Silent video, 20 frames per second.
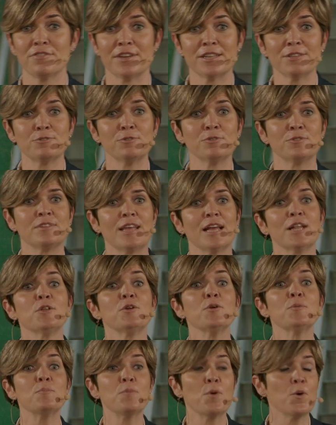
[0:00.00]
event to tell
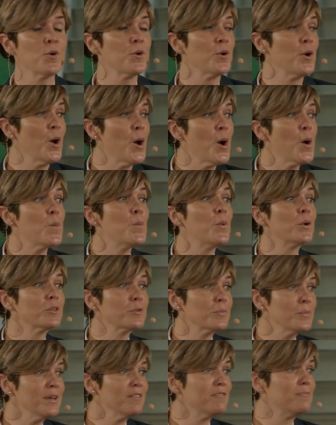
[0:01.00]
you more
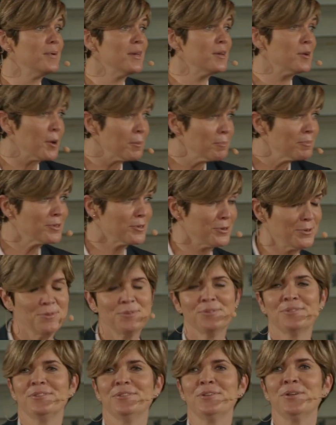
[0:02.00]
what we've been up
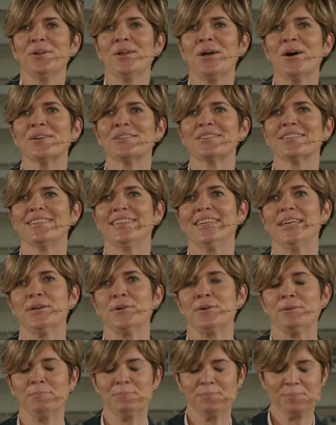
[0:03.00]
to the last
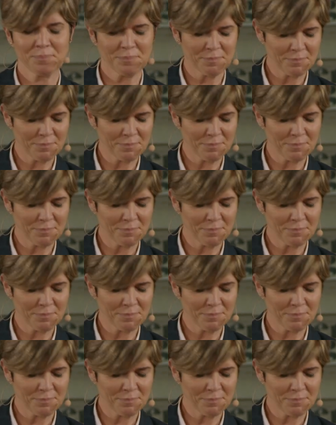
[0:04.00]
year.